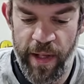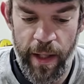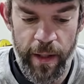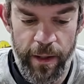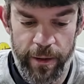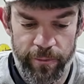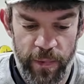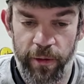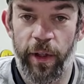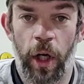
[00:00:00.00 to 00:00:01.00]
It
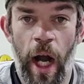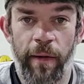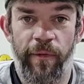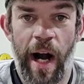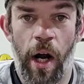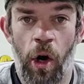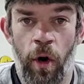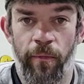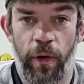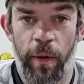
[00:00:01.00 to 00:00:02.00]
is a great
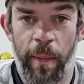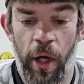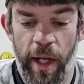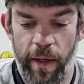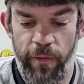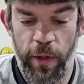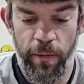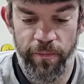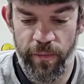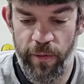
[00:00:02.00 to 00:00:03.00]
firearm for the money.
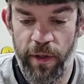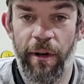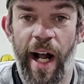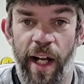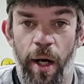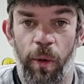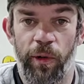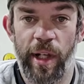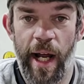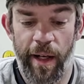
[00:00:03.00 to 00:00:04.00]
If you like double
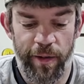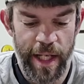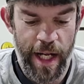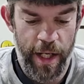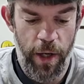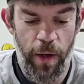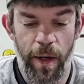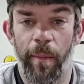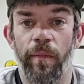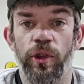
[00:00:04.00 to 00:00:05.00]
stacks, and I
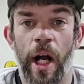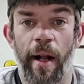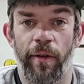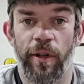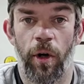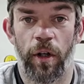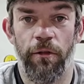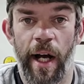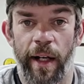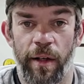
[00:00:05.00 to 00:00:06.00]
do, I'm trying to start
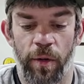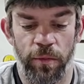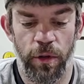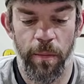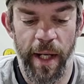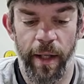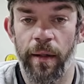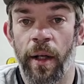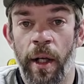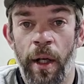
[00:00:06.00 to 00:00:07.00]
collecting them a little bit,
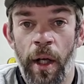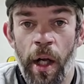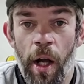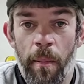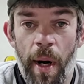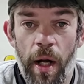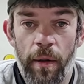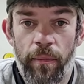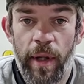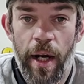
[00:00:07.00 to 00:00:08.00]

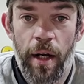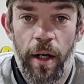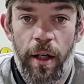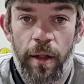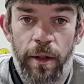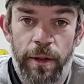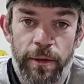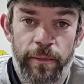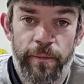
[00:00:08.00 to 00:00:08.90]
but they're a